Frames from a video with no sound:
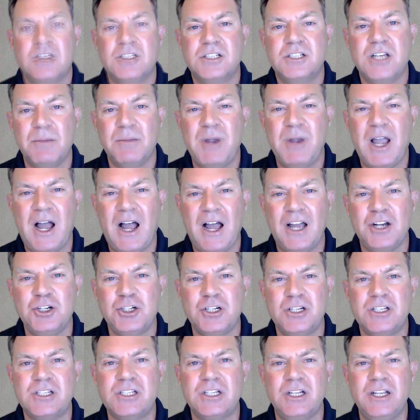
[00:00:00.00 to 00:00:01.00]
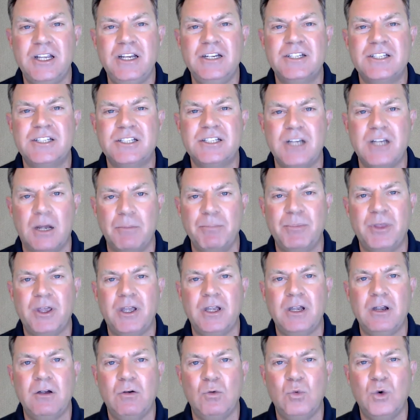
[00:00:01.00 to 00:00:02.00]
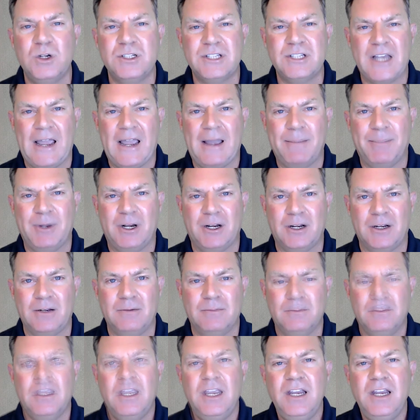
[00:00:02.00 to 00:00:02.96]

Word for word: Subconsciously, something was happening.